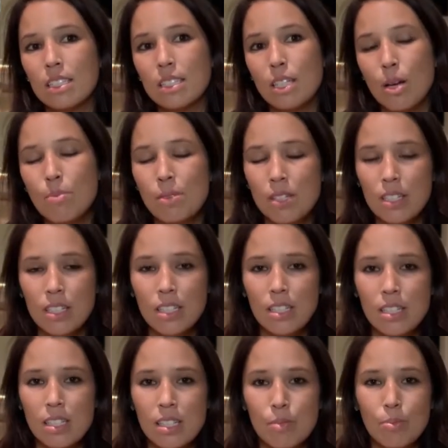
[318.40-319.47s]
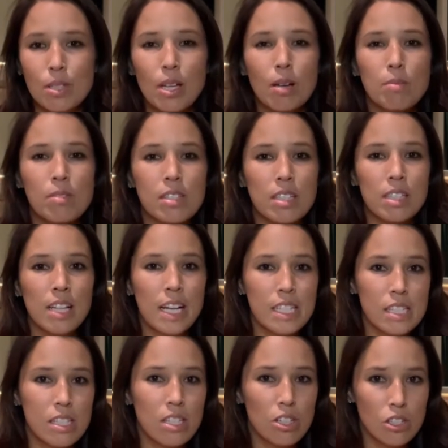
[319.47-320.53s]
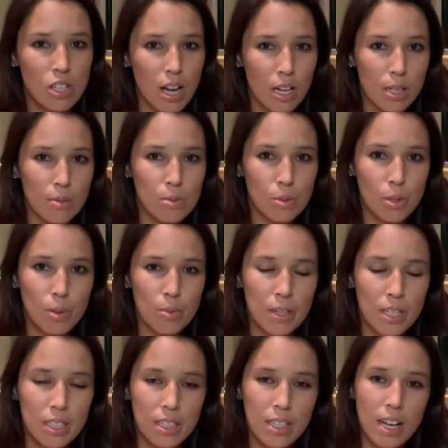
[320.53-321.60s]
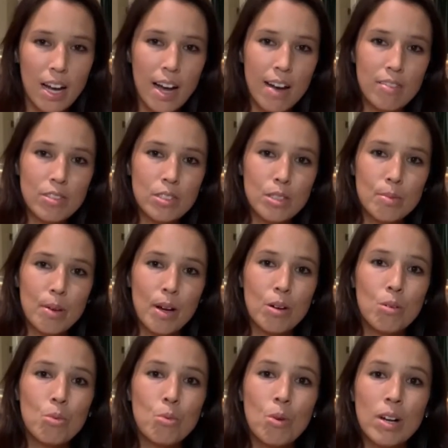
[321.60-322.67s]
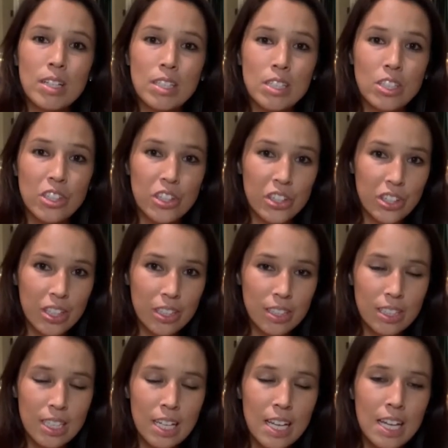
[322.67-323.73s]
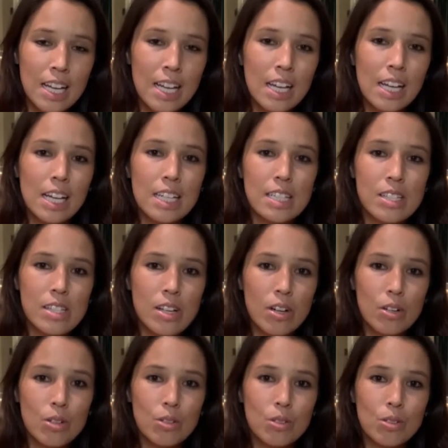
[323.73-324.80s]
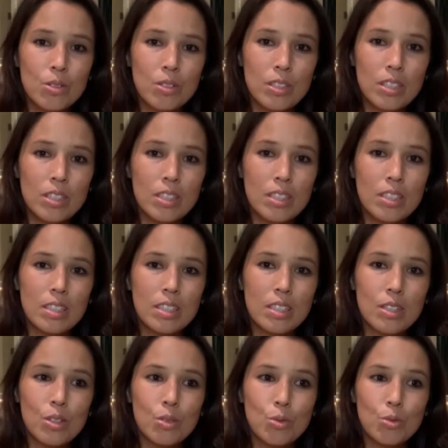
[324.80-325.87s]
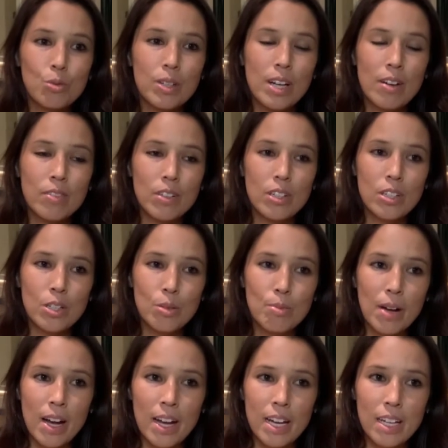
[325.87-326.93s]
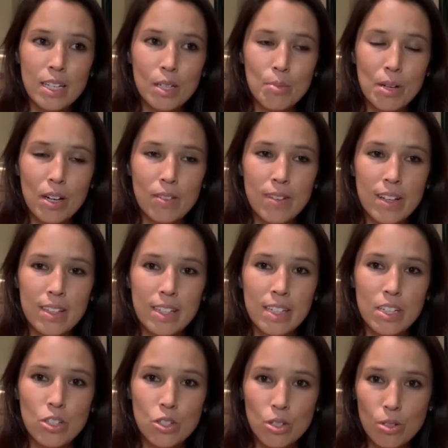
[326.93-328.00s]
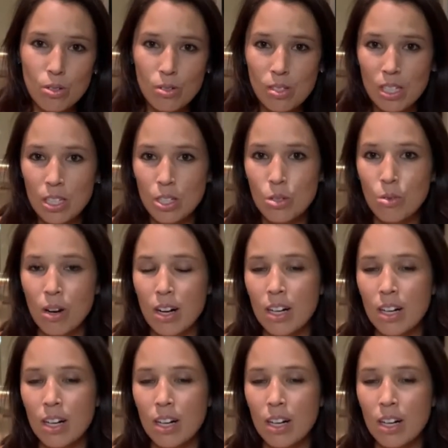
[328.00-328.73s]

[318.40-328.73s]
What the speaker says: substance becomes less shock absorbing after about 1 year. And so whenever you're buying a pair of athletic shoes and you